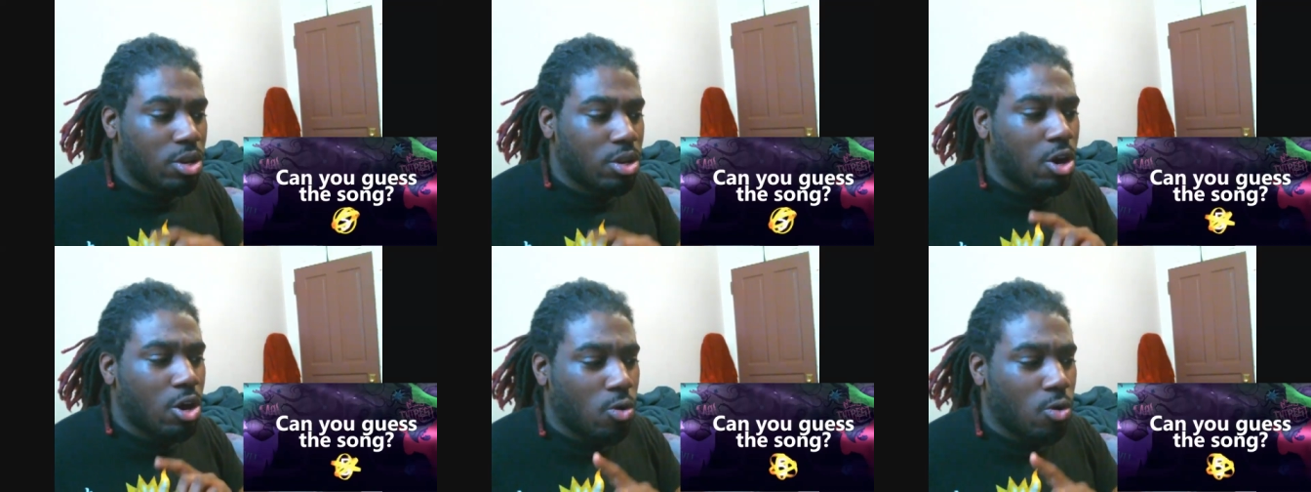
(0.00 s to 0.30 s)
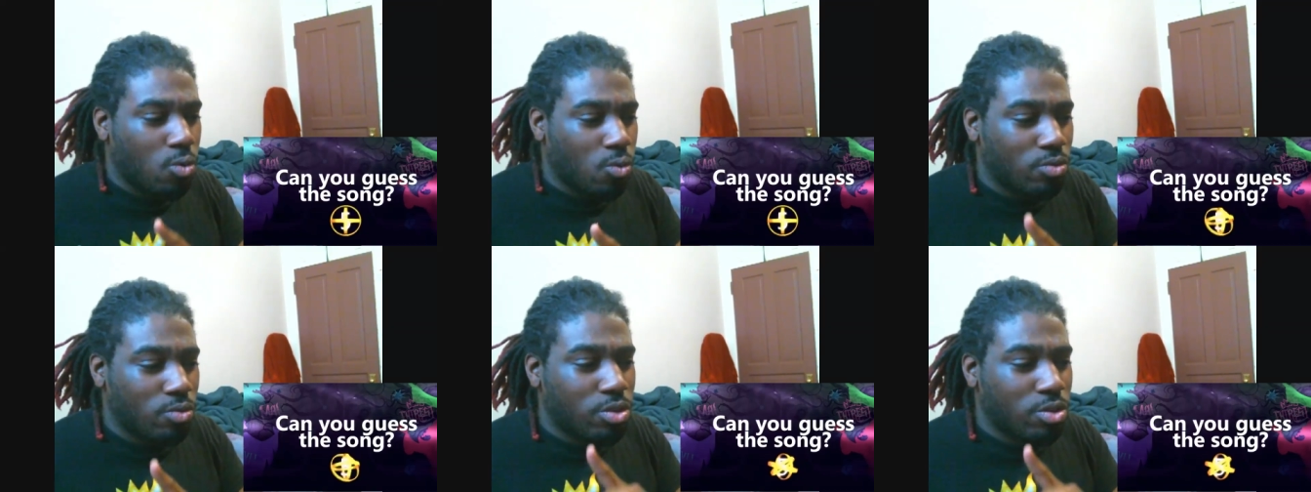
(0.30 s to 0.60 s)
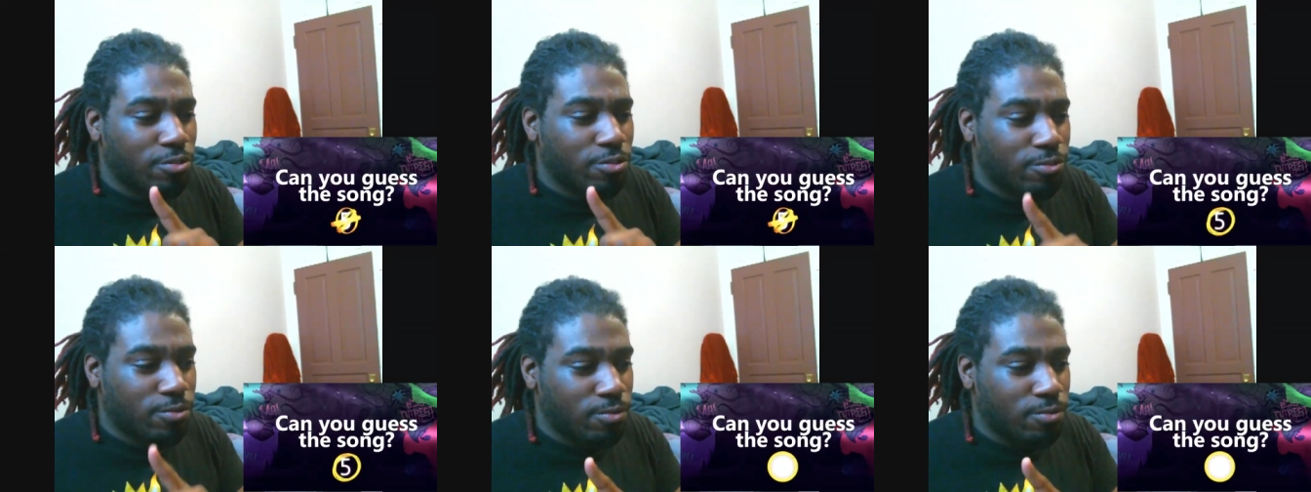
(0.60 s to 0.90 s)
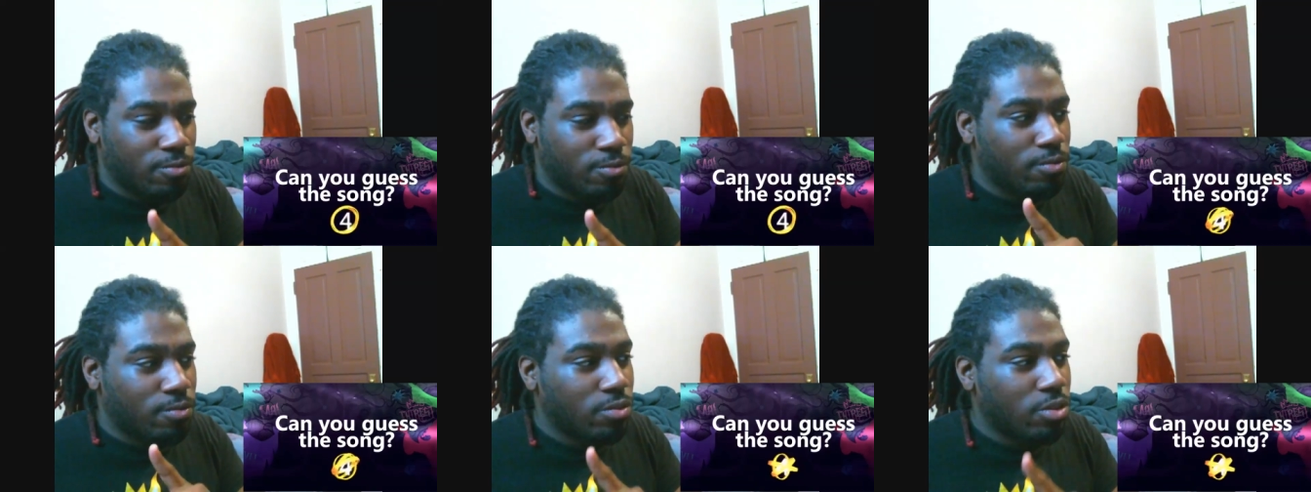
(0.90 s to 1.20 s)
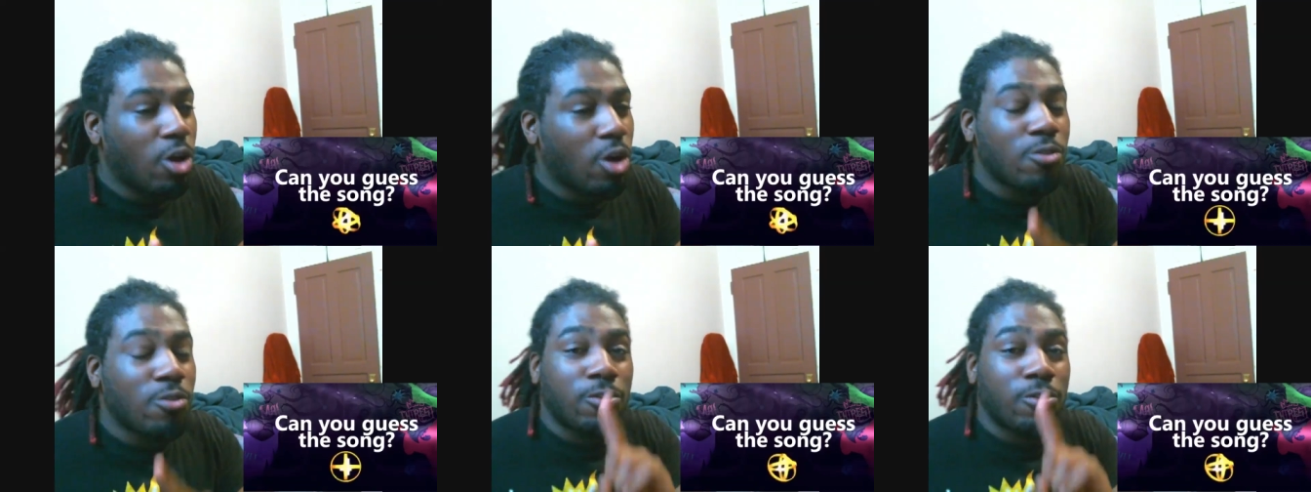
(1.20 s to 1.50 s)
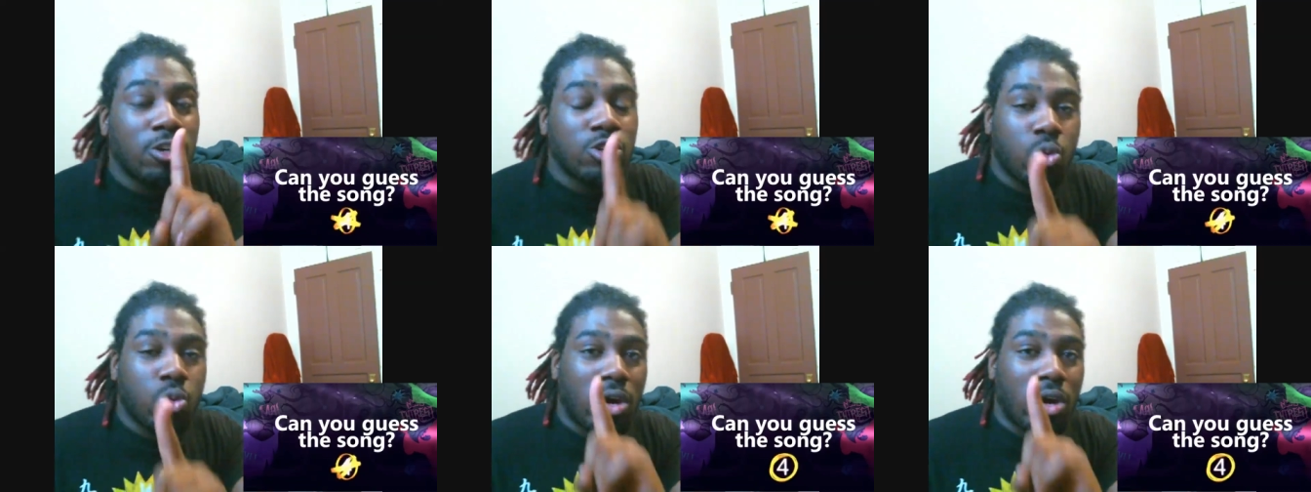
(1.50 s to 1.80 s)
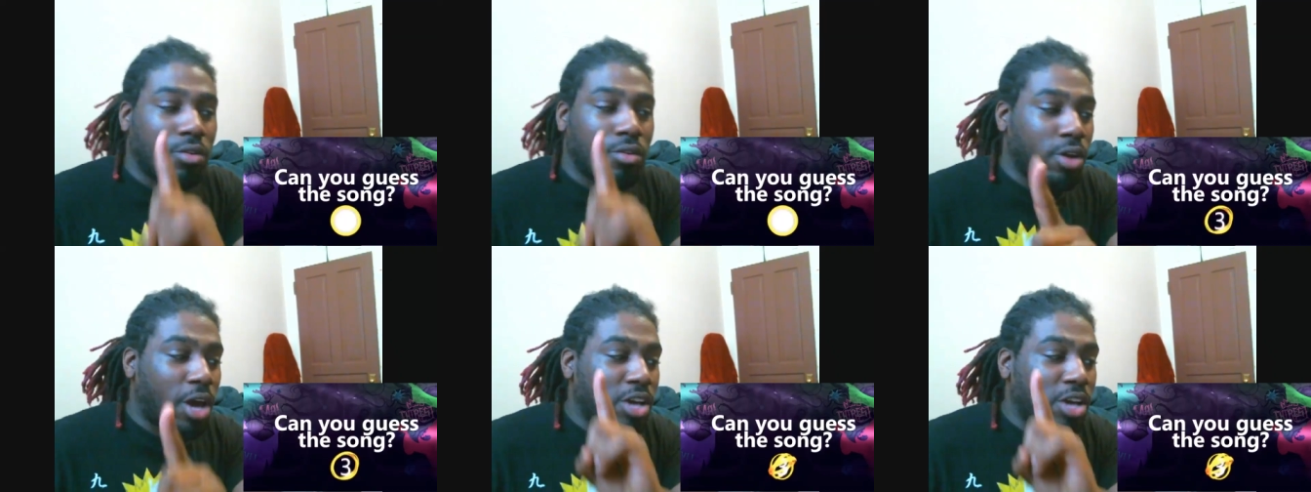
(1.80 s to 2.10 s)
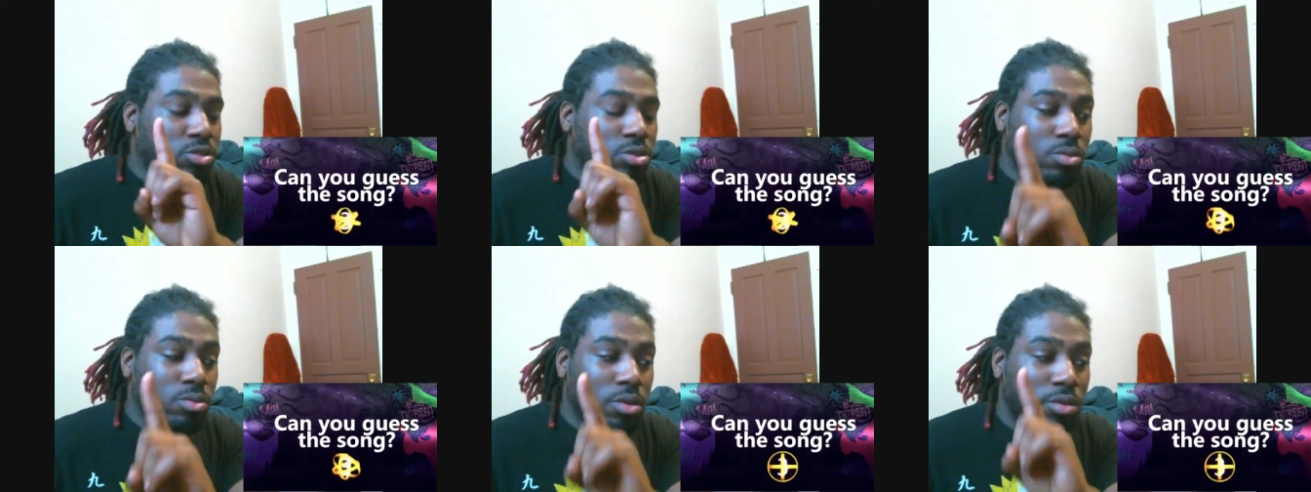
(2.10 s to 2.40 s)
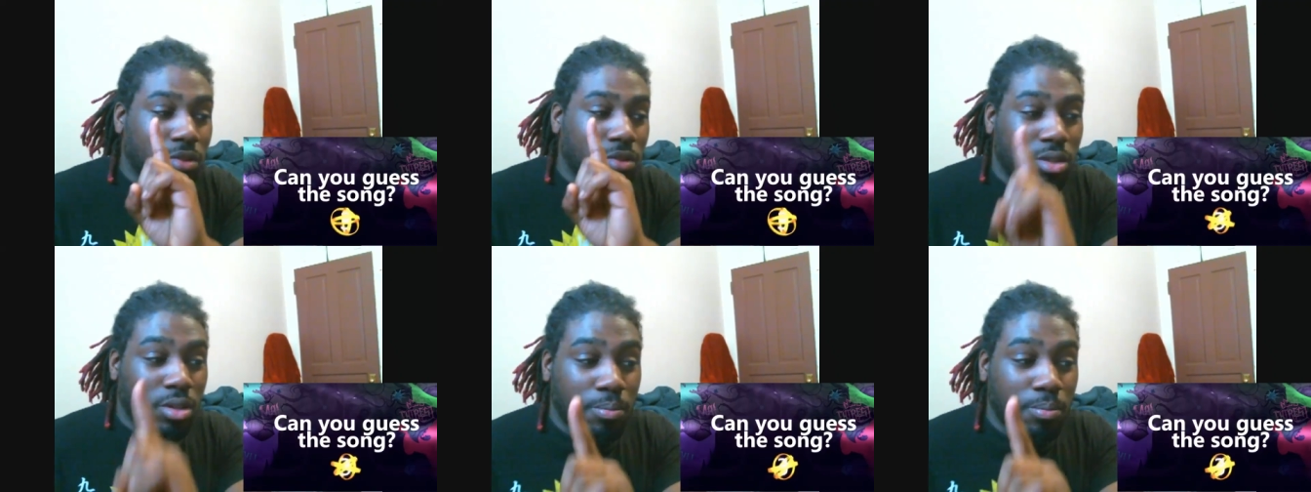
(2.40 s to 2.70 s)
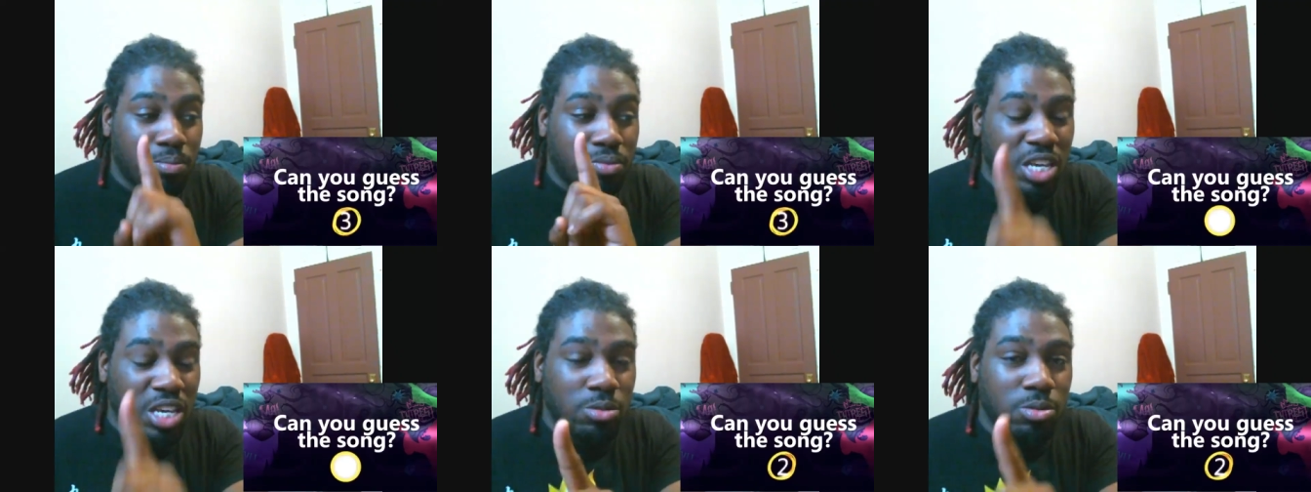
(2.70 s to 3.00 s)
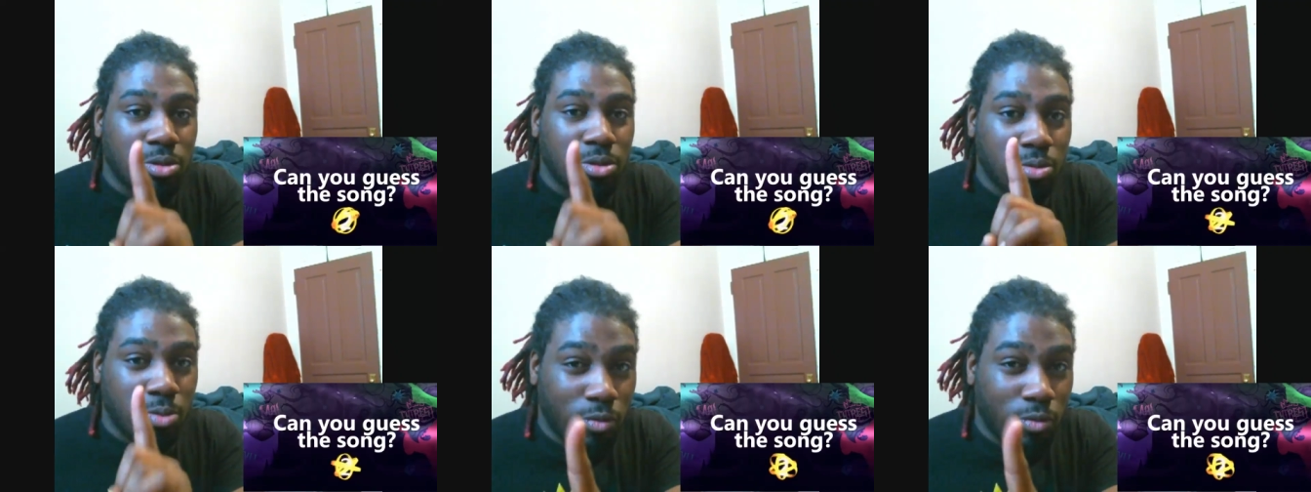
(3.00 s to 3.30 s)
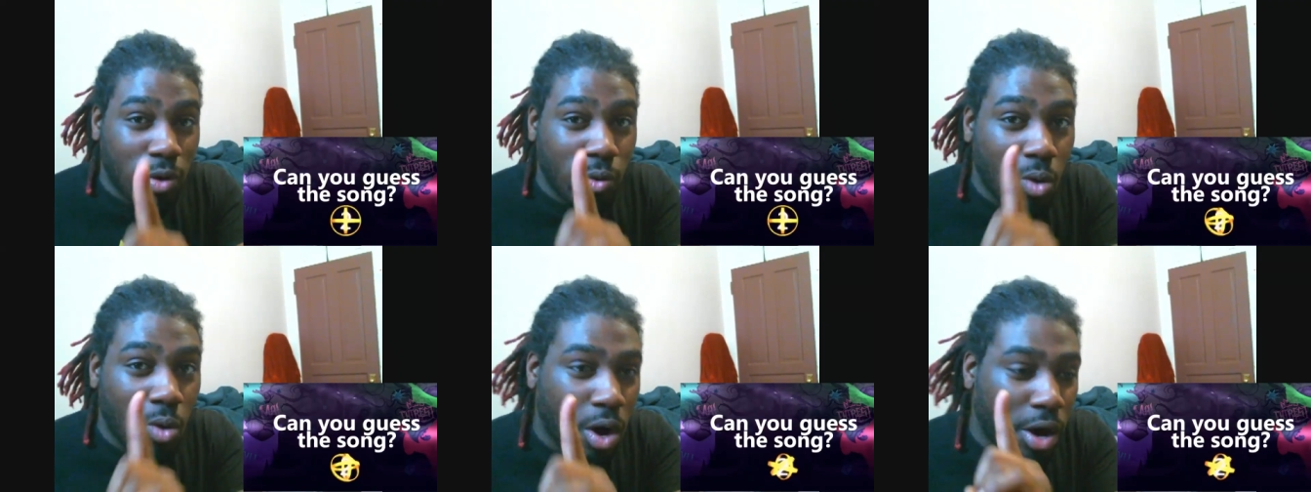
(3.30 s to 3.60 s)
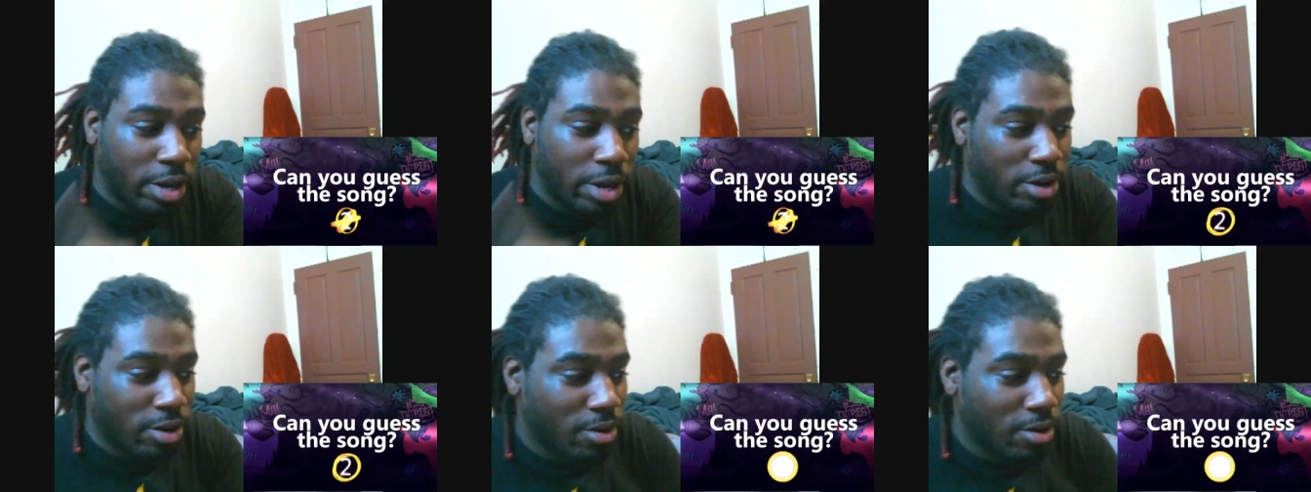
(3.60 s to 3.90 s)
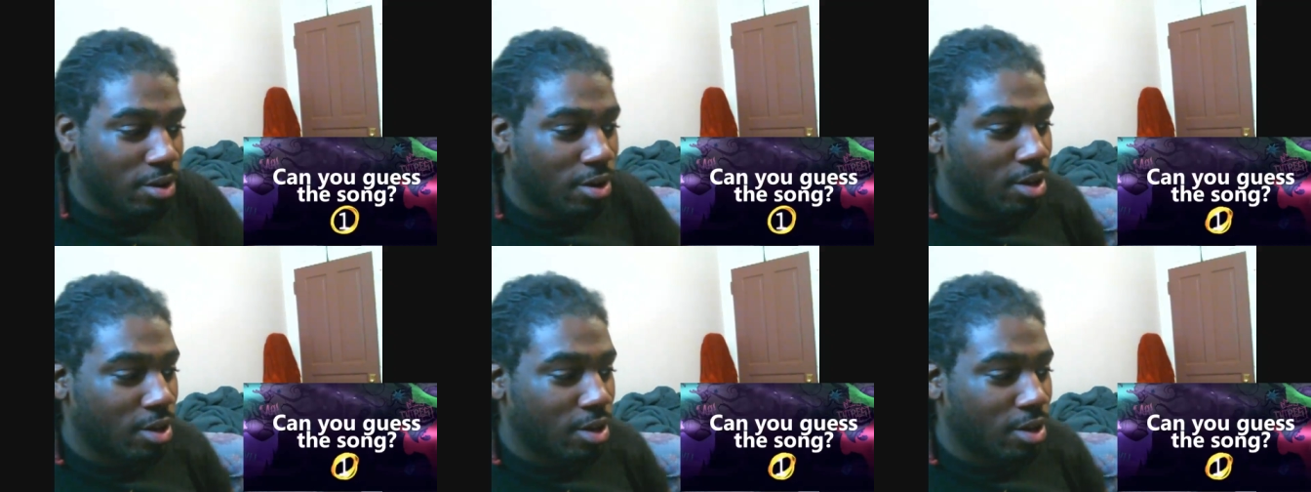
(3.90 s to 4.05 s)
No, the no first one. I TV movie one.